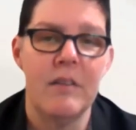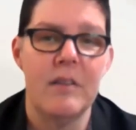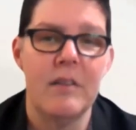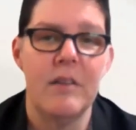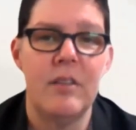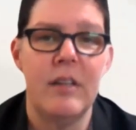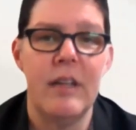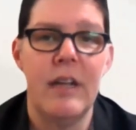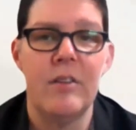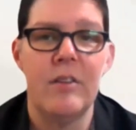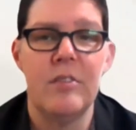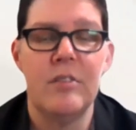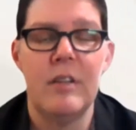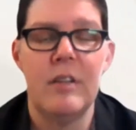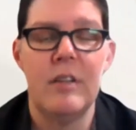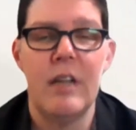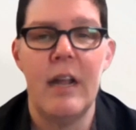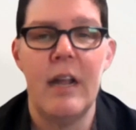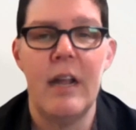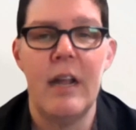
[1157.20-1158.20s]
is a
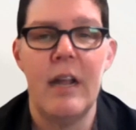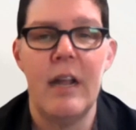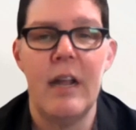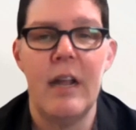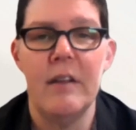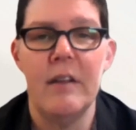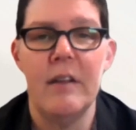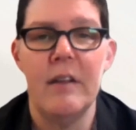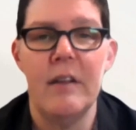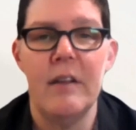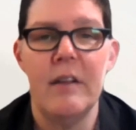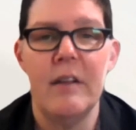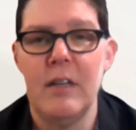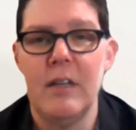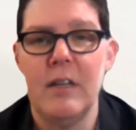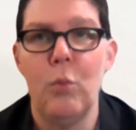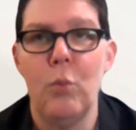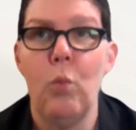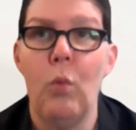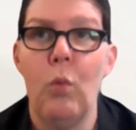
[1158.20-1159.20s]
THC CBD
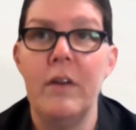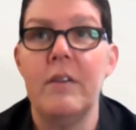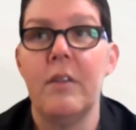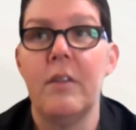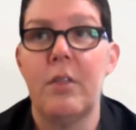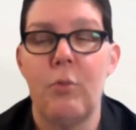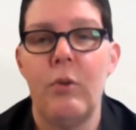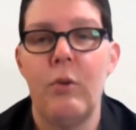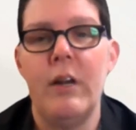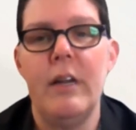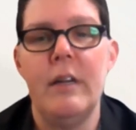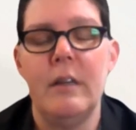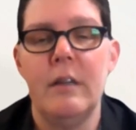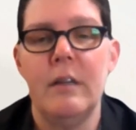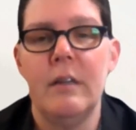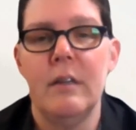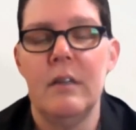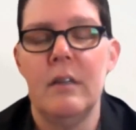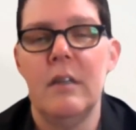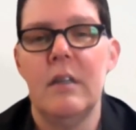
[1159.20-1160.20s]
1 to 3
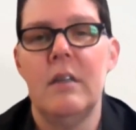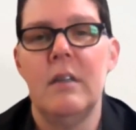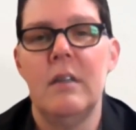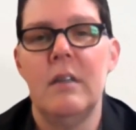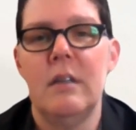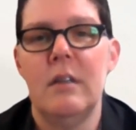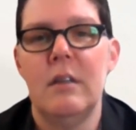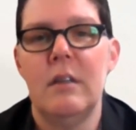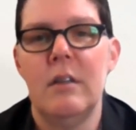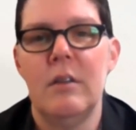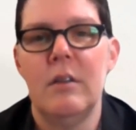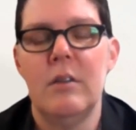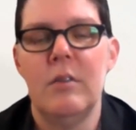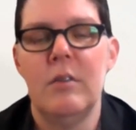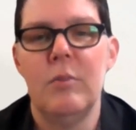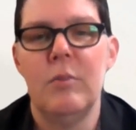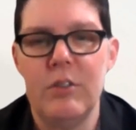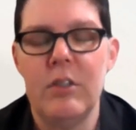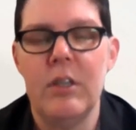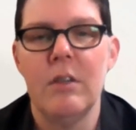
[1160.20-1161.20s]

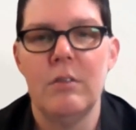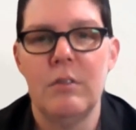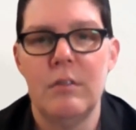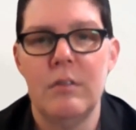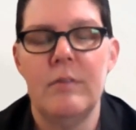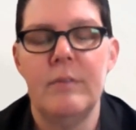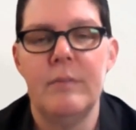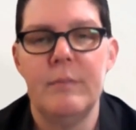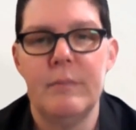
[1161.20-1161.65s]
ratio.